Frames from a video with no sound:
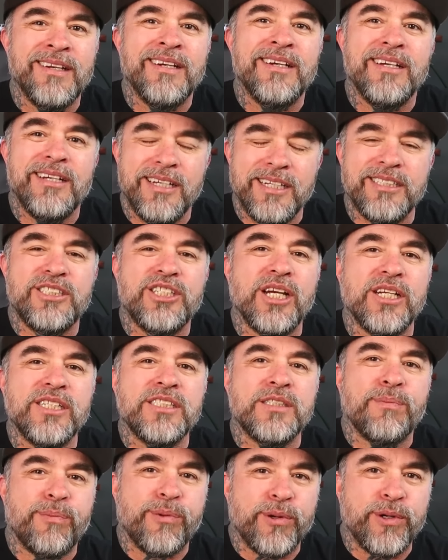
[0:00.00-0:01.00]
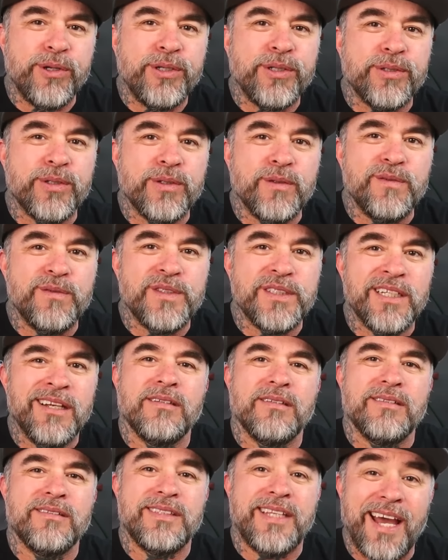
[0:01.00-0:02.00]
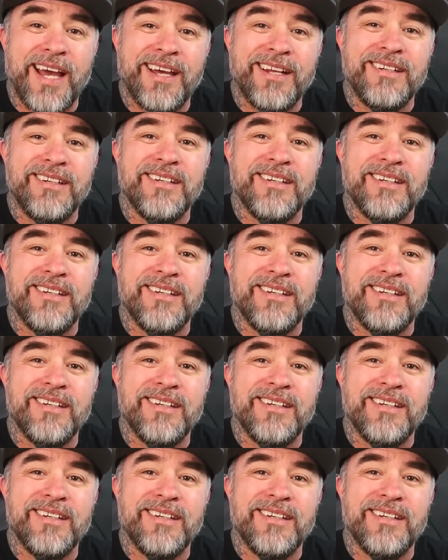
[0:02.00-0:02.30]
It just proves that